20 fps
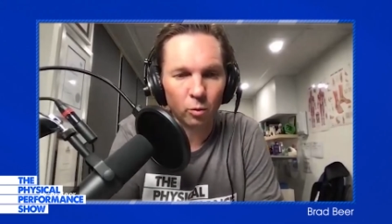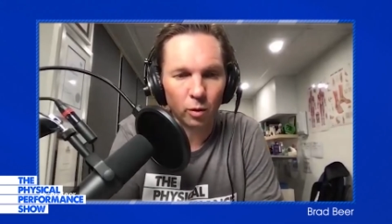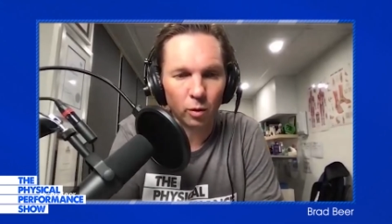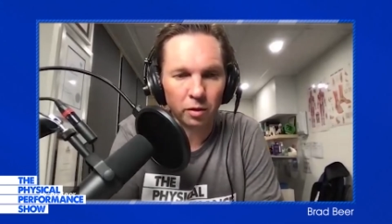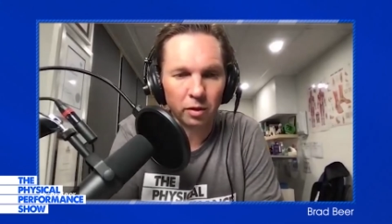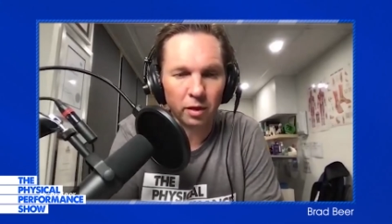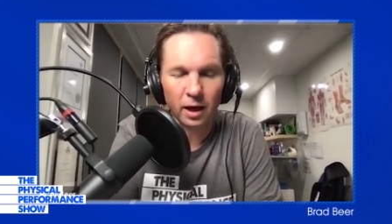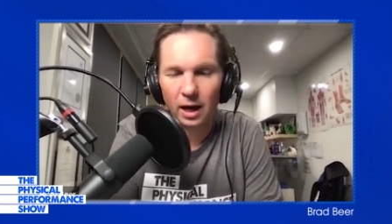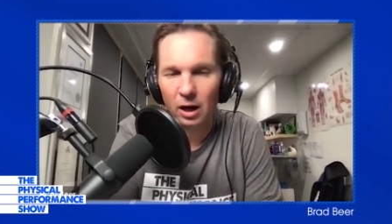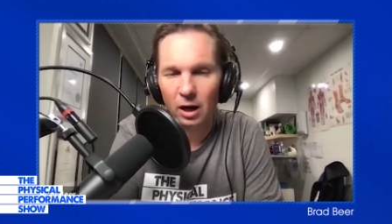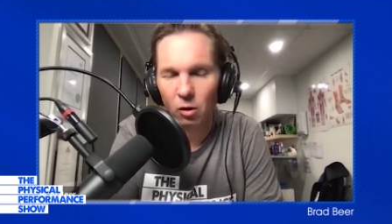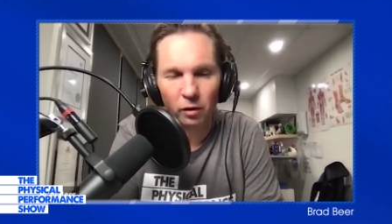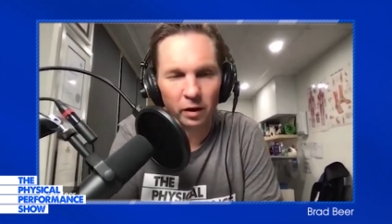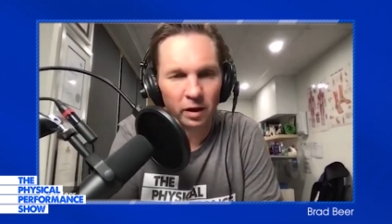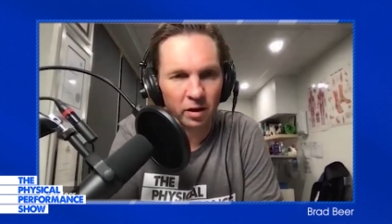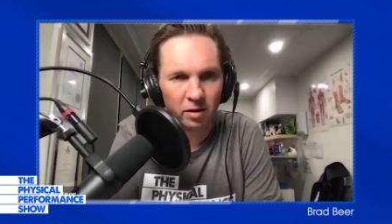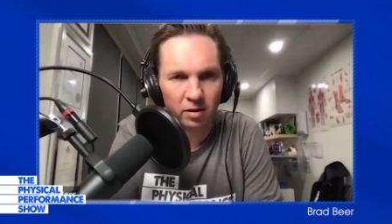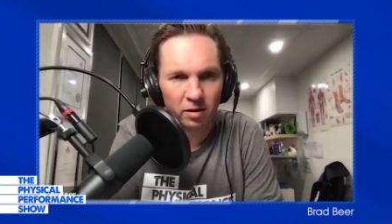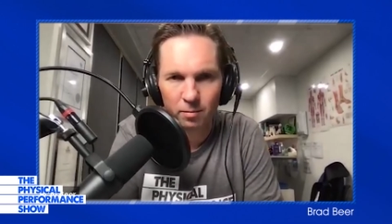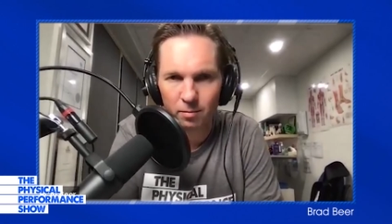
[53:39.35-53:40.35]
with all
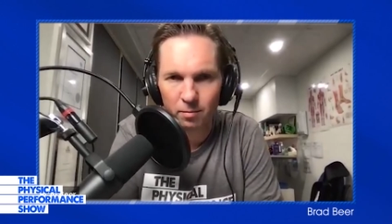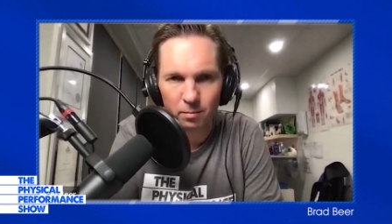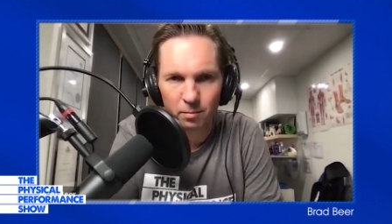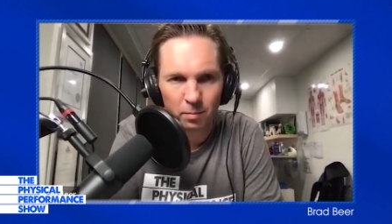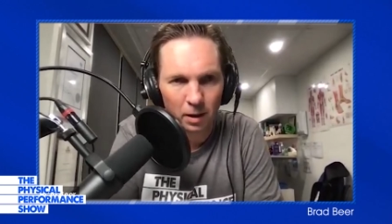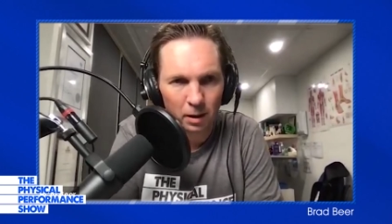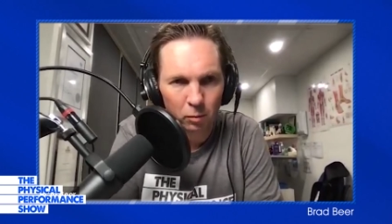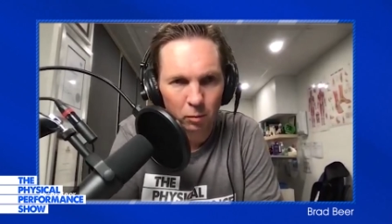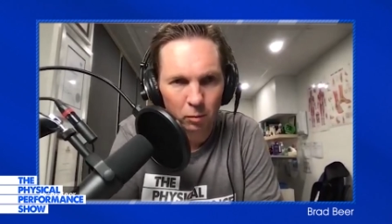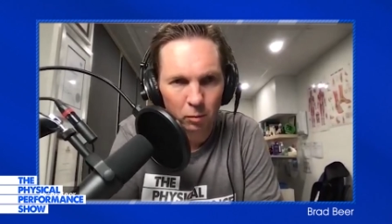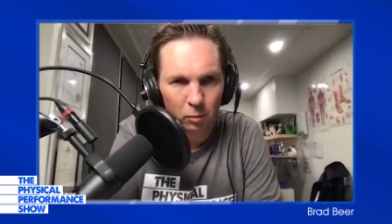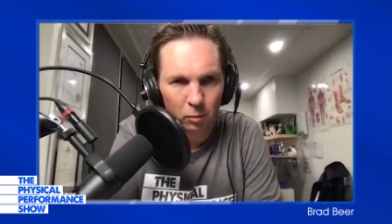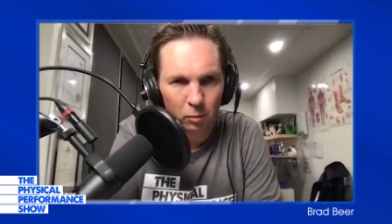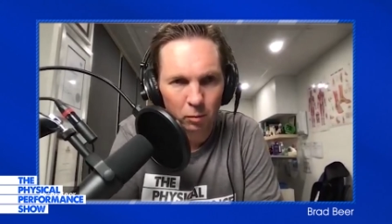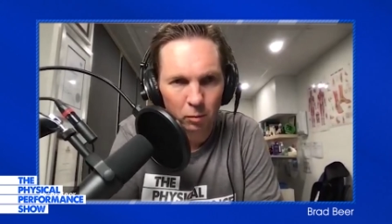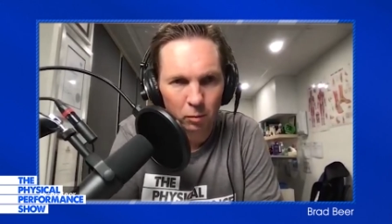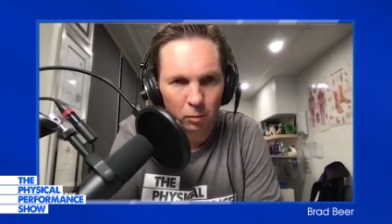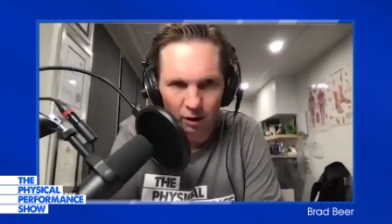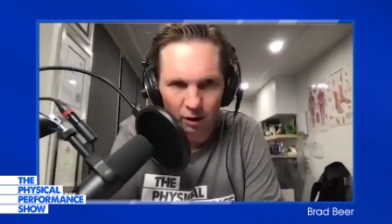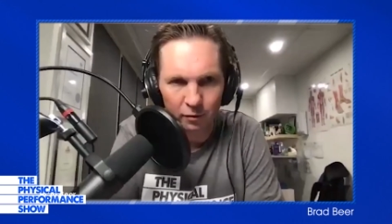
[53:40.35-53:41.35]
these people coming
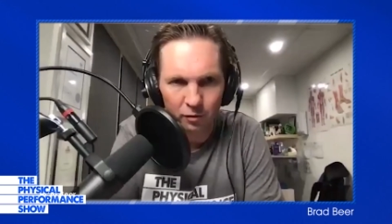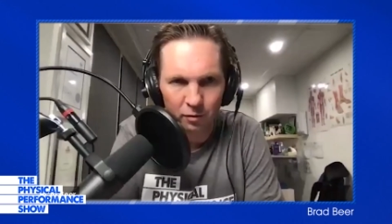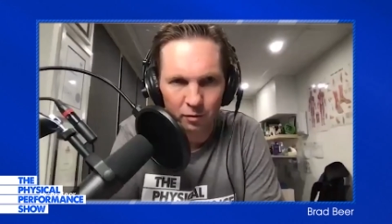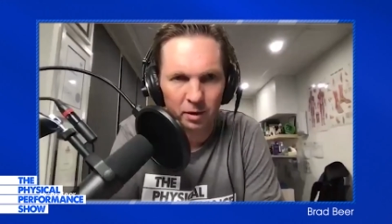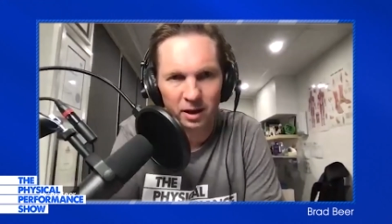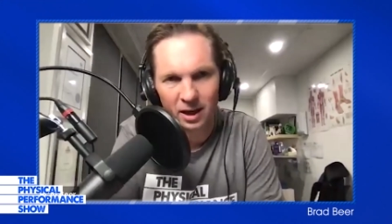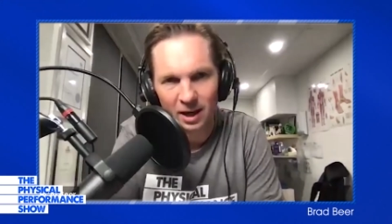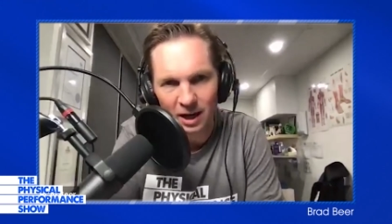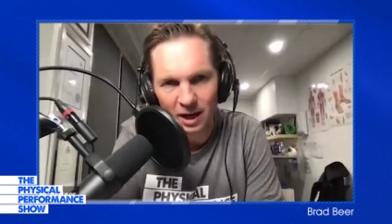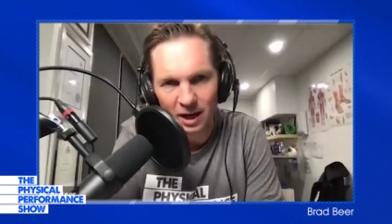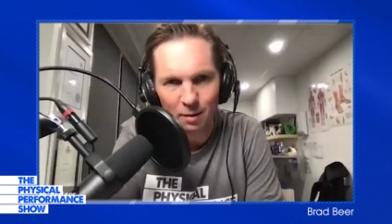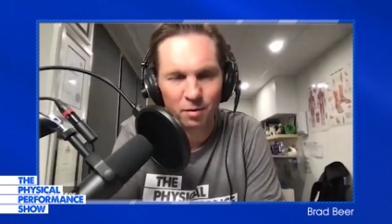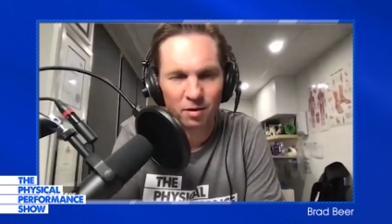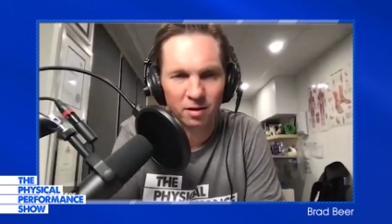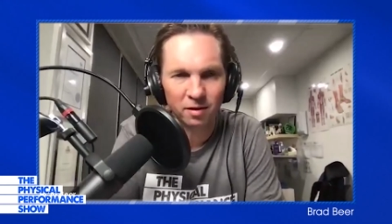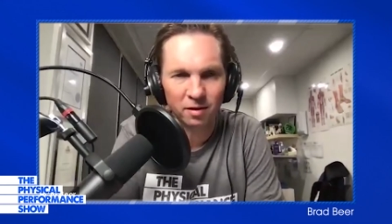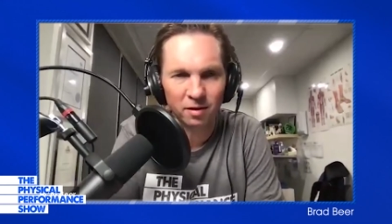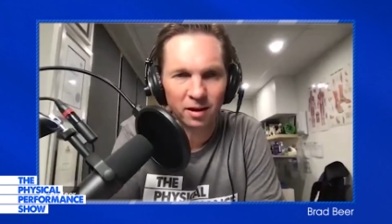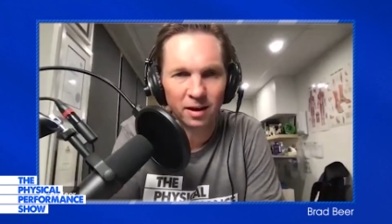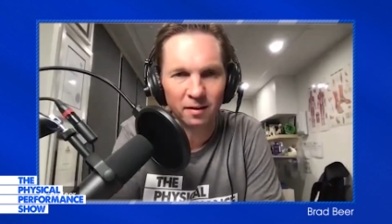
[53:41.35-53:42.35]
and going from the camps
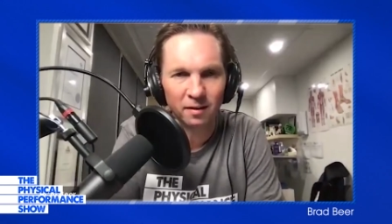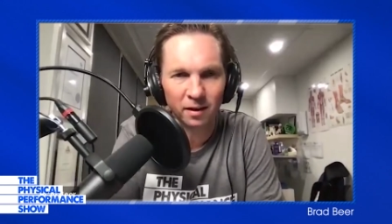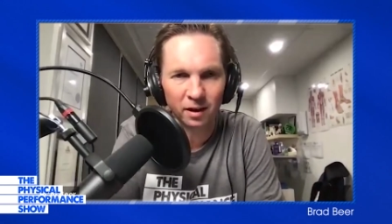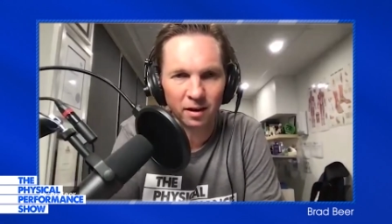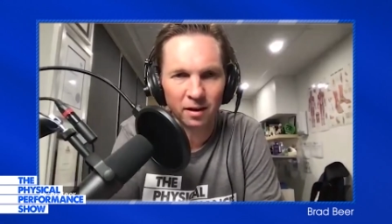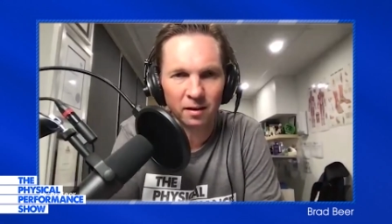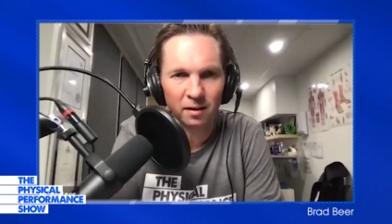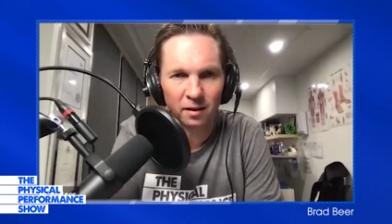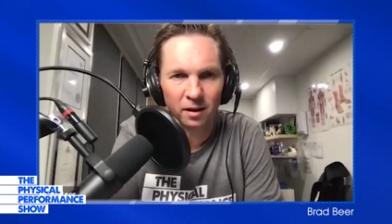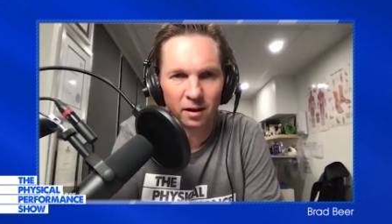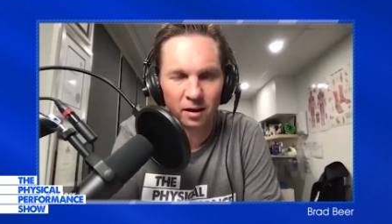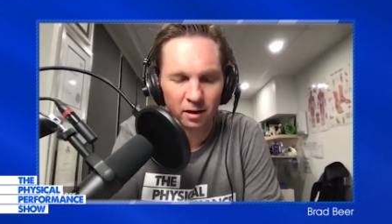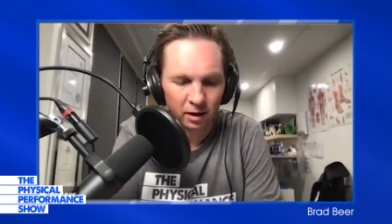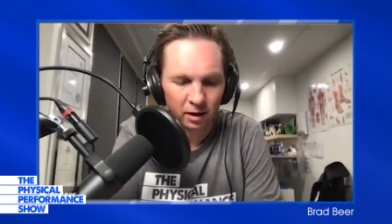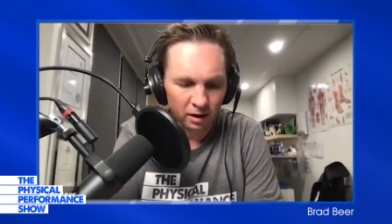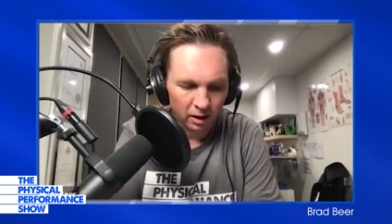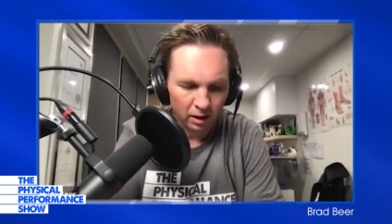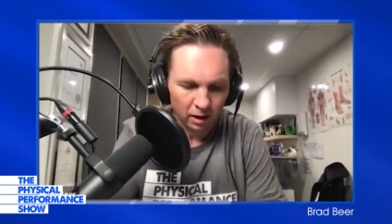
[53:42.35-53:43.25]
and the